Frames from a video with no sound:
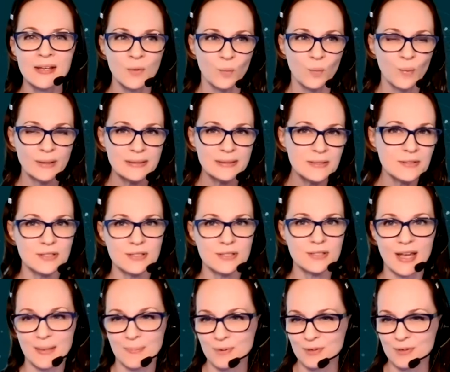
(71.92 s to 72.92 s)
What is
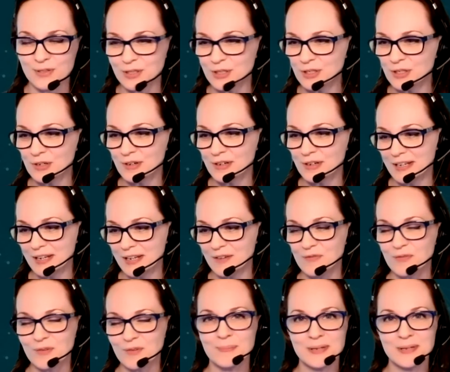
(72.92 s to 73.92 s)
cybersecurity
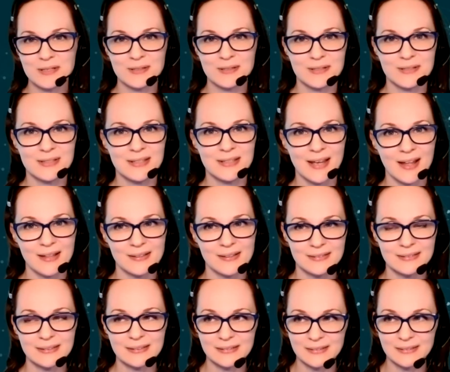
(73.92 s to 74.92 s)
for business
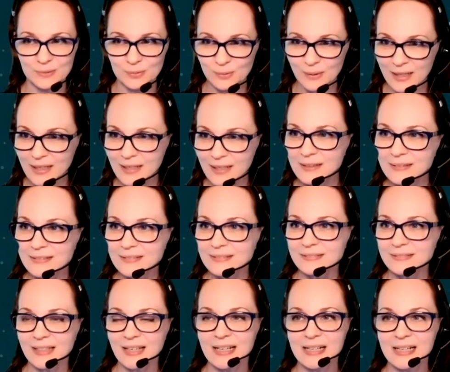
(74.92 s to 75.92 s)
analysis? Well,
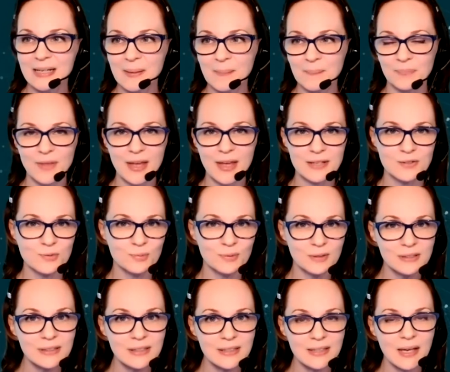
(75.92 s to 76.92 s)
that's
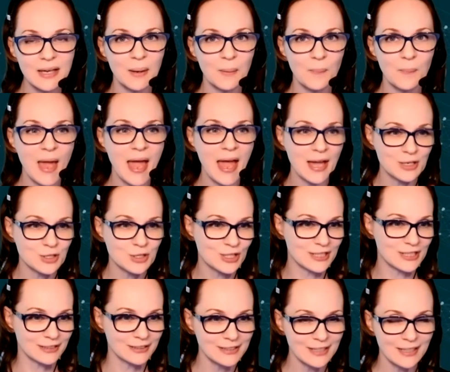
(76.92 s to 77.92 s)
really a
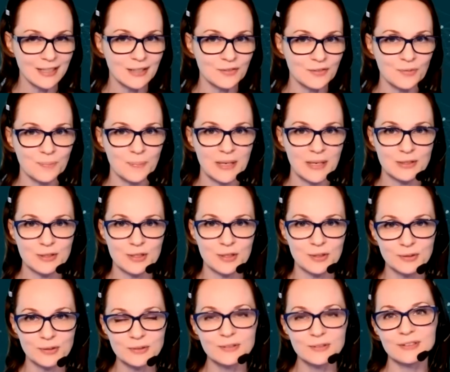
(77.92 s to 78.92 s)
passion of
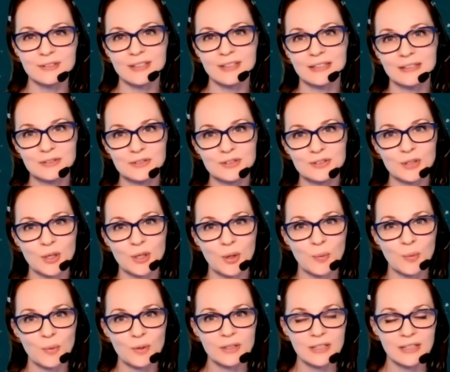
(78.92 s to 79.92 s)
Bindu's. And so
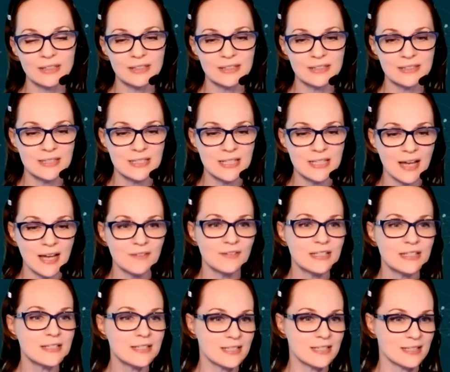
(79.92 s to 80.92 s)
we're going to dive
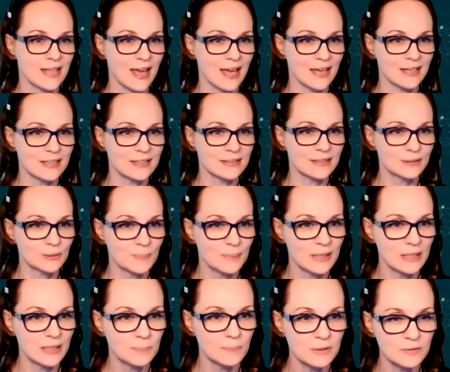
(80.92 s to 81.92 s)
into that a little
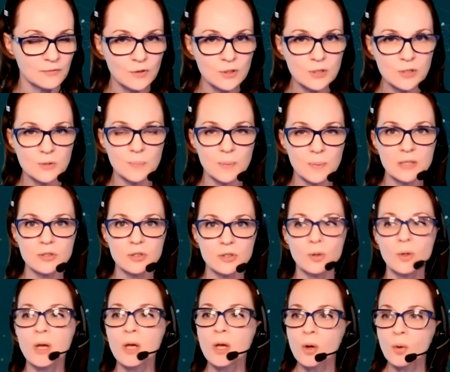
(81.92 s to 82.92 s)
bit. But first, Bindu,
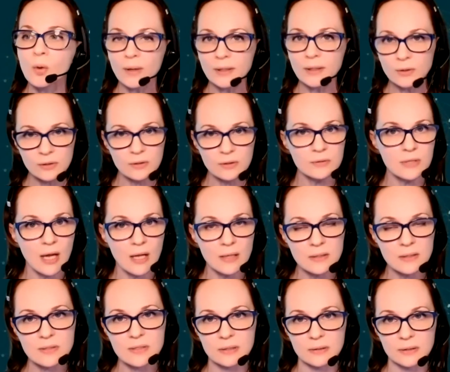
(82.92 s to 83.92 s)
why don't you tell
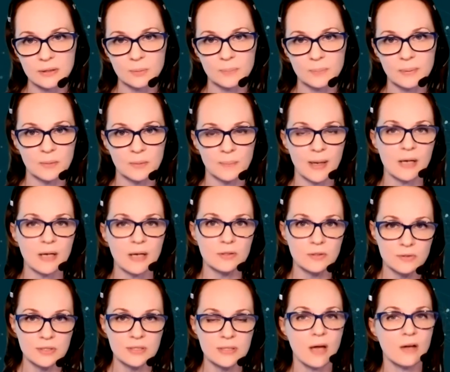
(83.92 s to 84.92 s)
us a little bit about
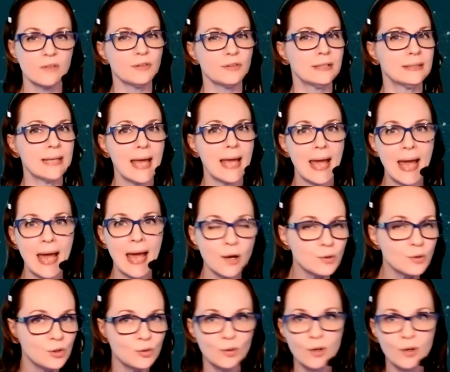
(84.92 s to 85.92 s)
yourself and how
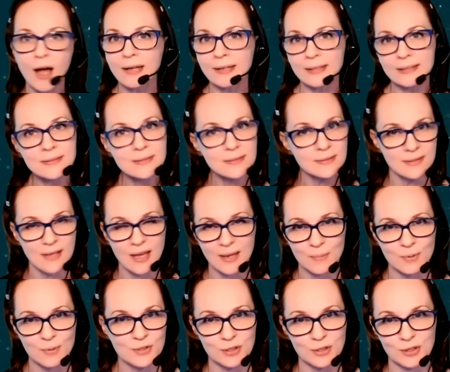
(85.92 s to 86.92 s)
you got into
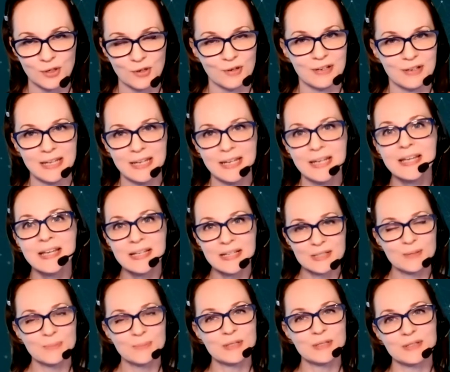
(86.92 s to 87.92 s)
cybersecurity as
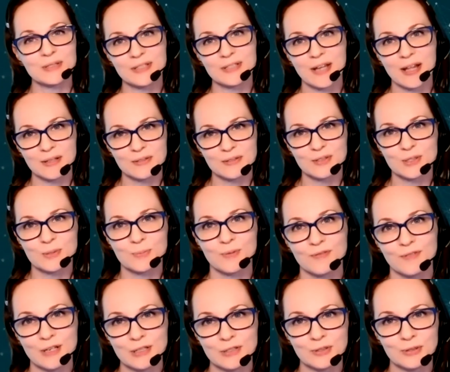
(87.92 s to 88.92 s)
a business analysis
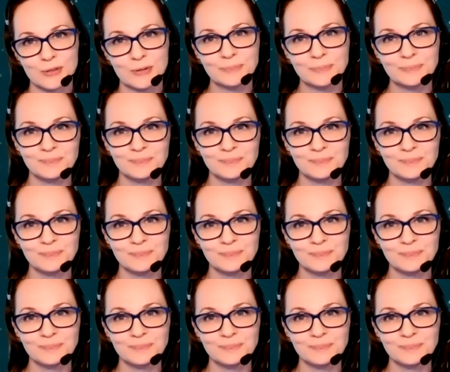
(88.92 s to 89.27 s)
professional?